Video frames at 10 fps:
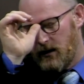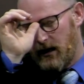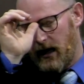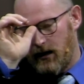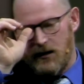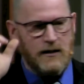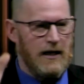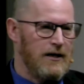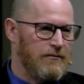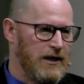in Canada
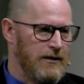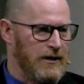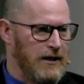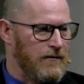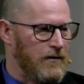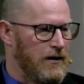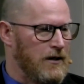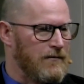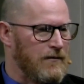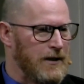had a big beef with the
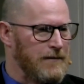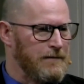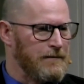government.